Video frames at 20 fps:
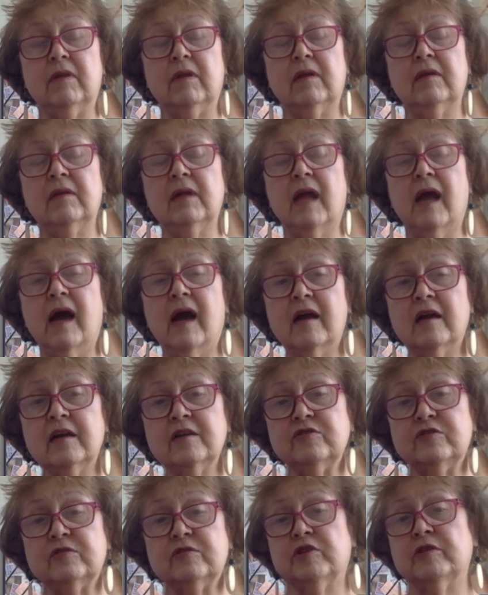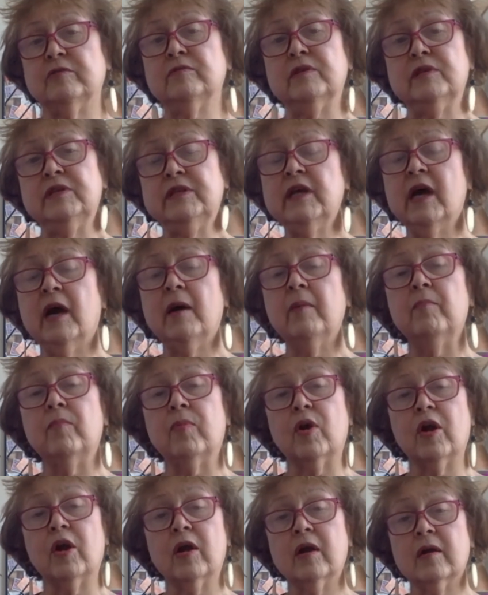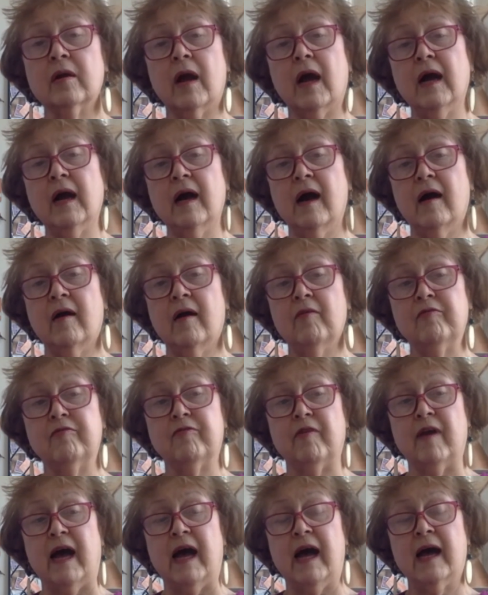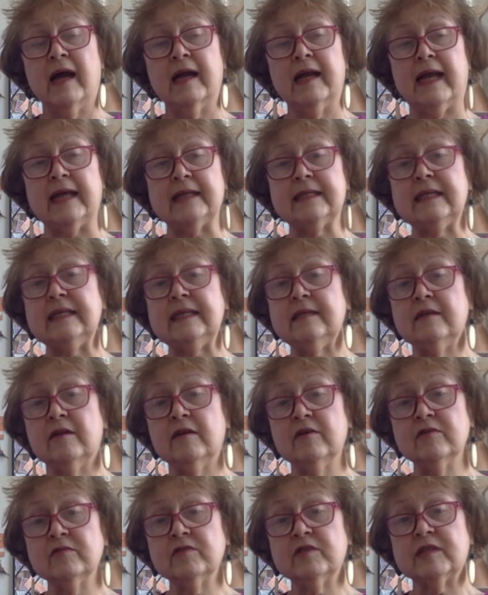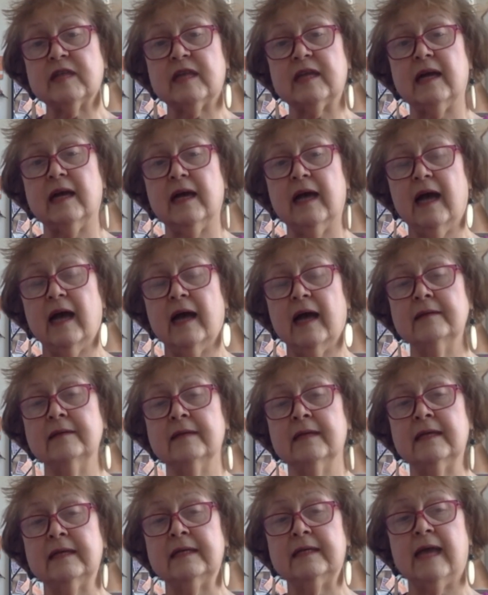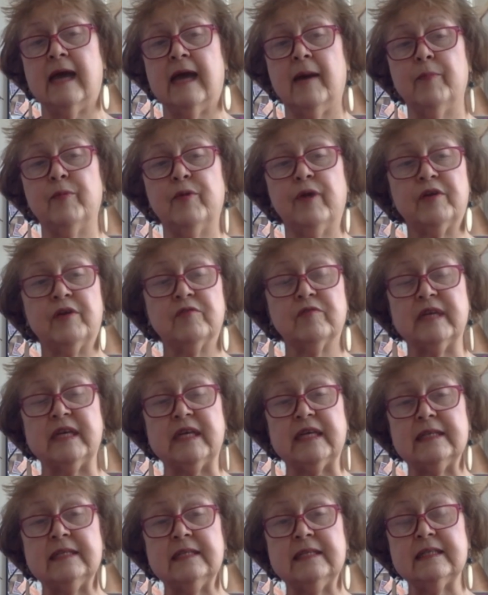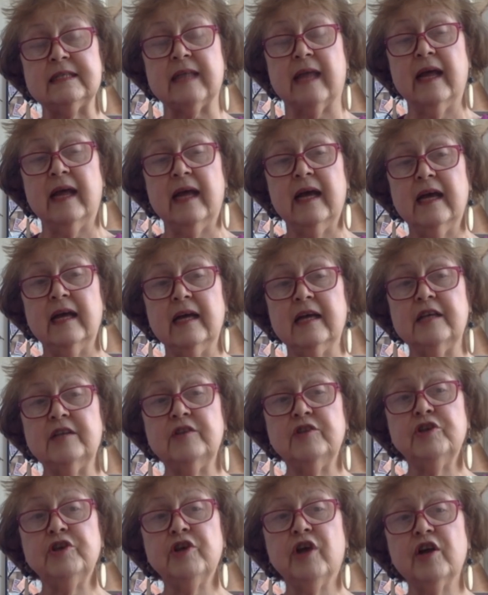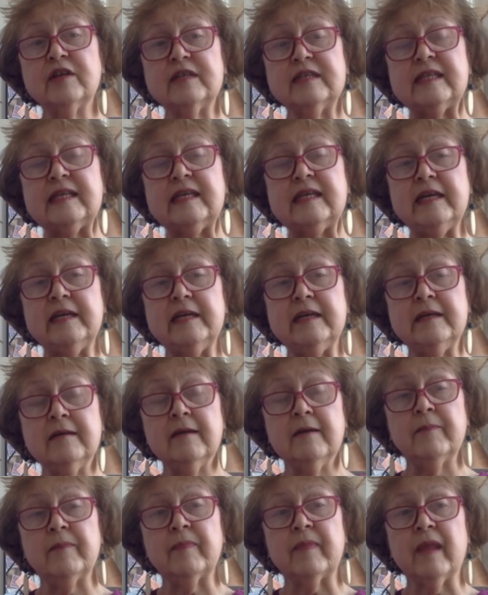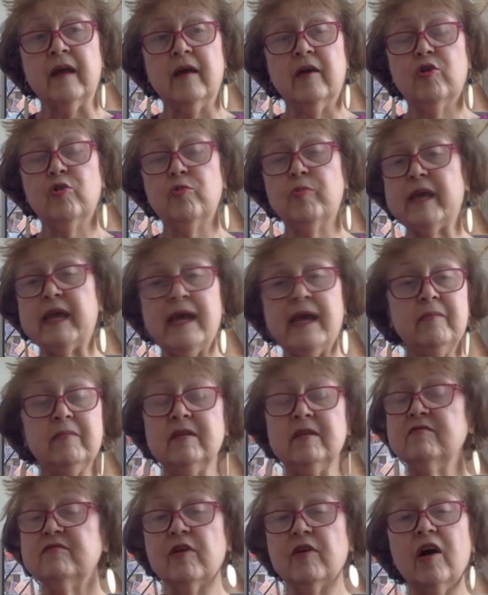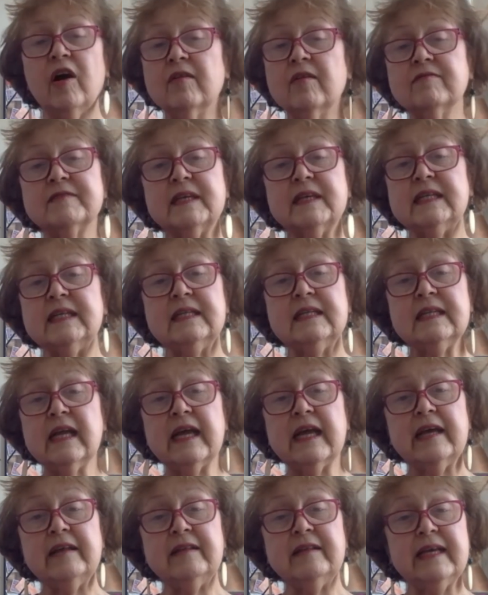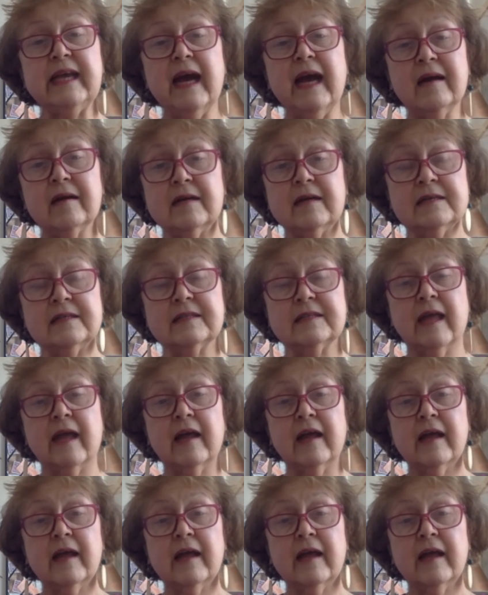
large number of Latinos and Puerto Ricans in New York City who became involved in the arts.